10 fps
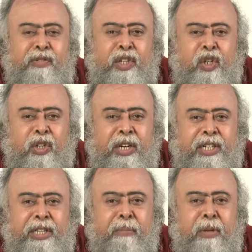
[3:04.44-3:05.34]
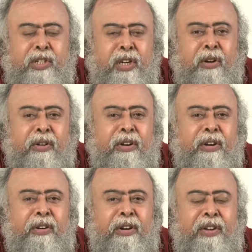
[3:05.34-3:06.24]
of esoteric symbols are
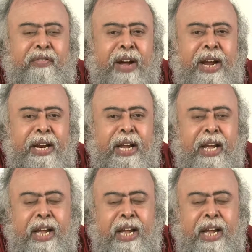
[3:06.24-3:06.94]
defined